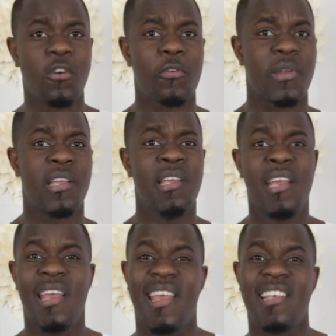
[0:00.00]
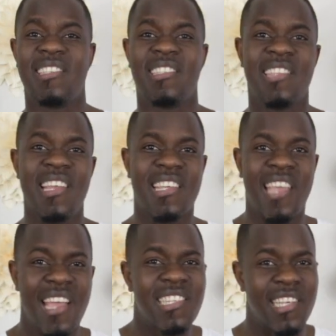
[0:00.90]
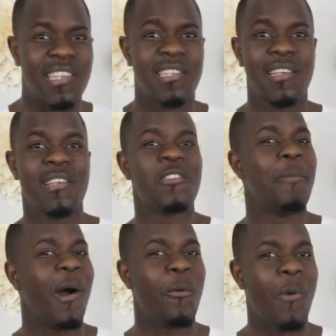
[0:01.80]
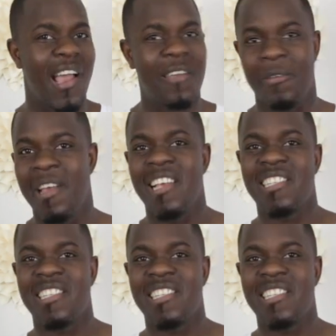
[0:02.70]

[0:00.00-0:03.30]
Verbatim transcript: story is dedicated to my wife.